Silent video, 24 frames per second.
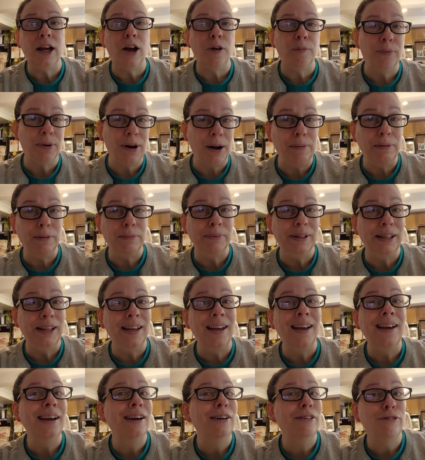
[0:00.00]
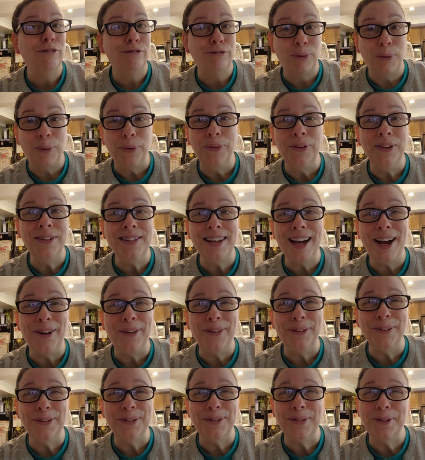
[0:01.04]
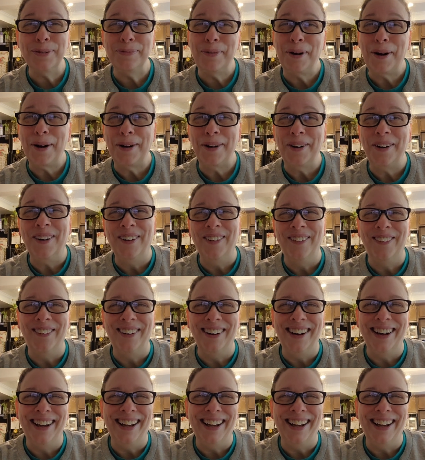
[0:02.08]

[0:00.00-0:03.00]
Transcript: I'll probably fold the towels tomorrow.